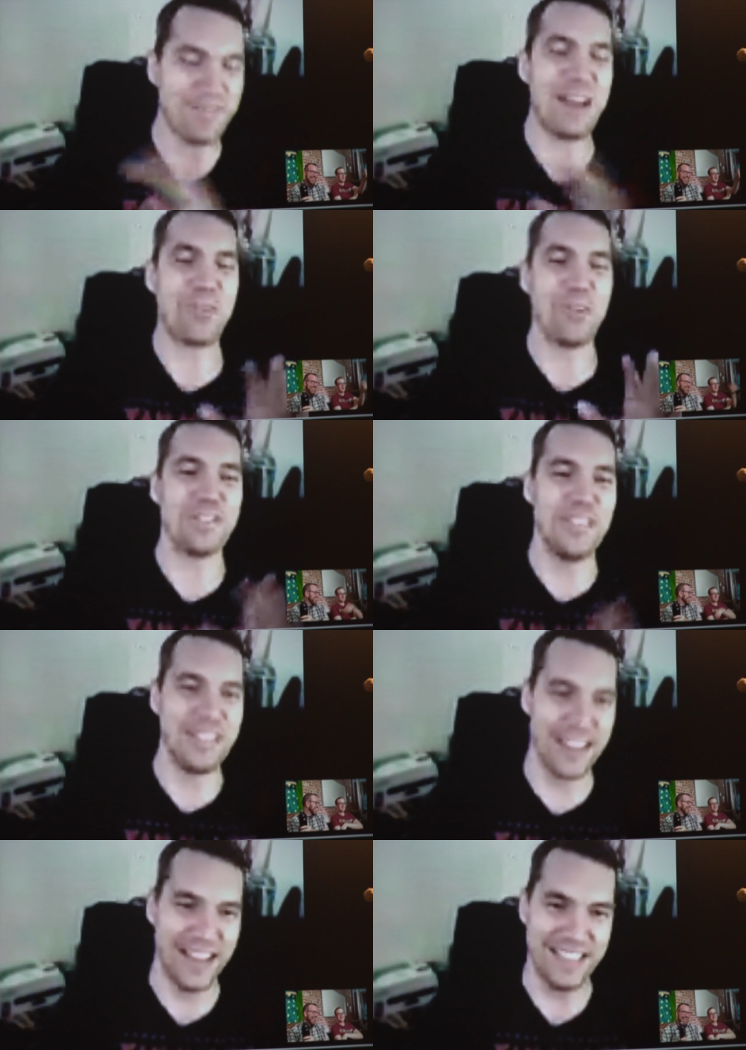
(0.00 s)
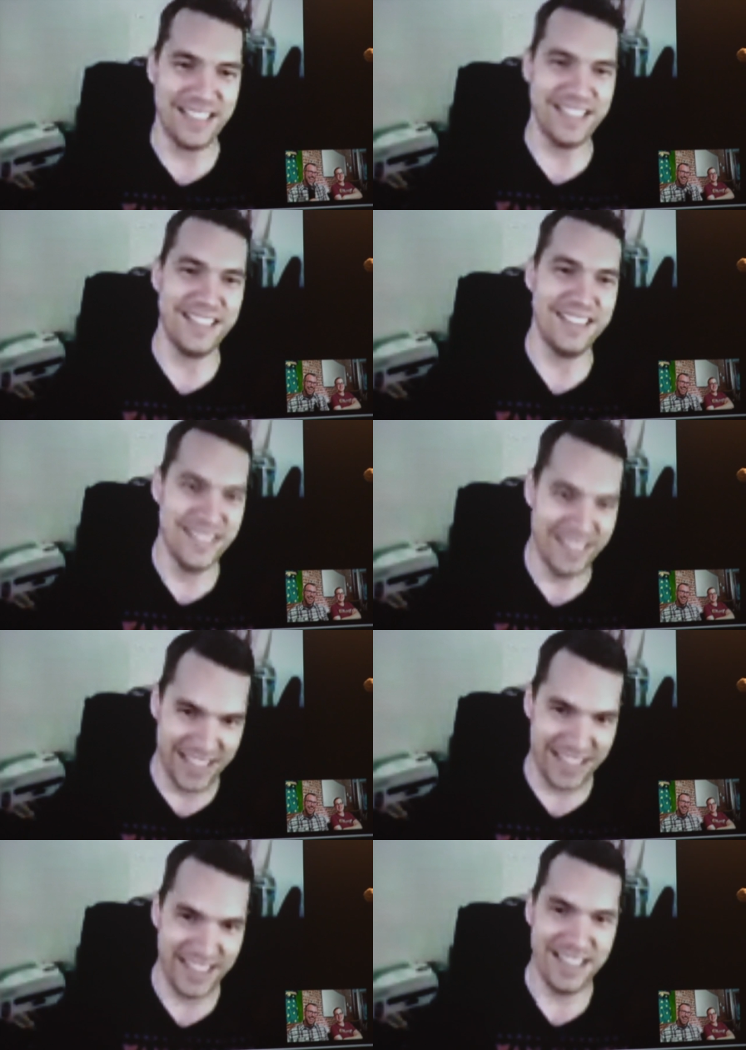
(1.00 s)
my rule of design, you know.
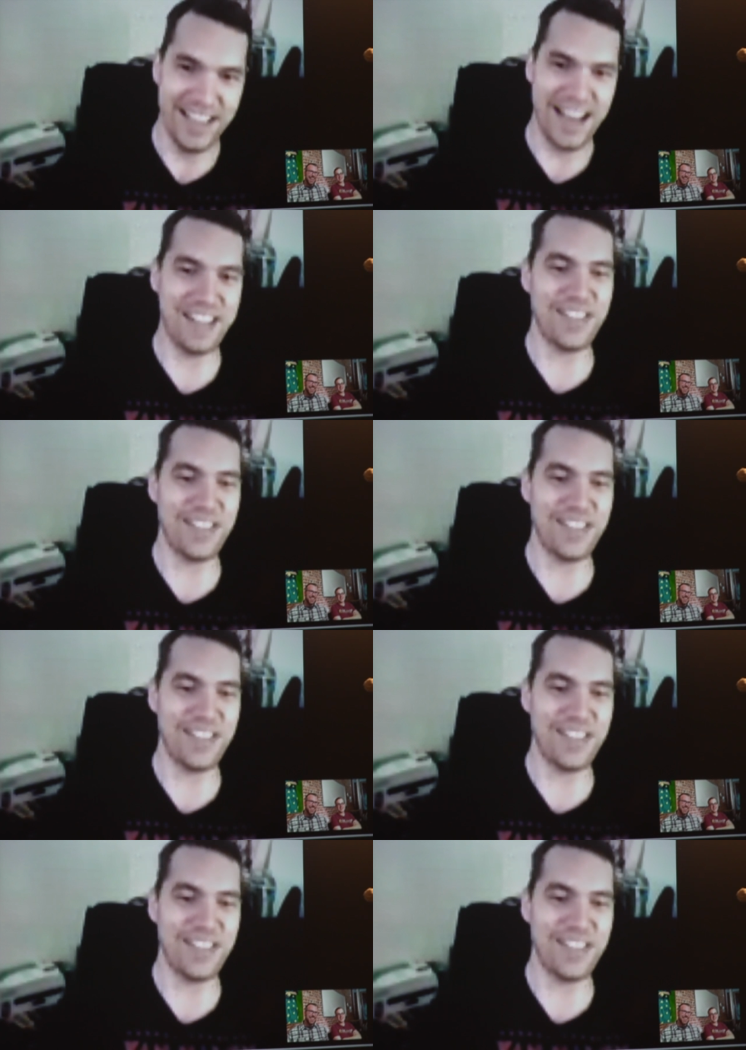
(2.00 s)
Yeah. I